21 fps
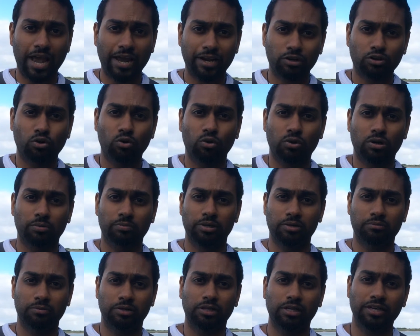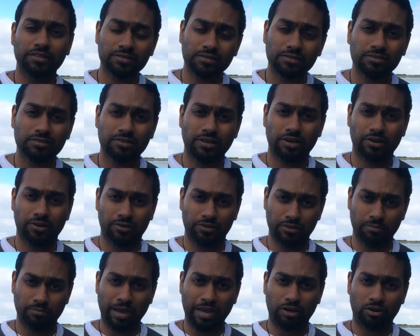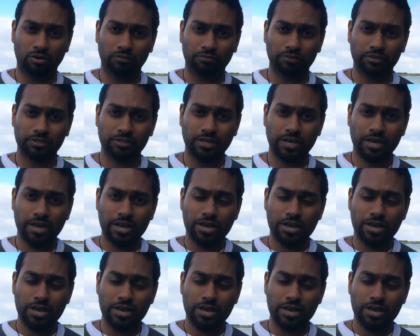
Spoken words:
8 core commitment lessons that are in the back office.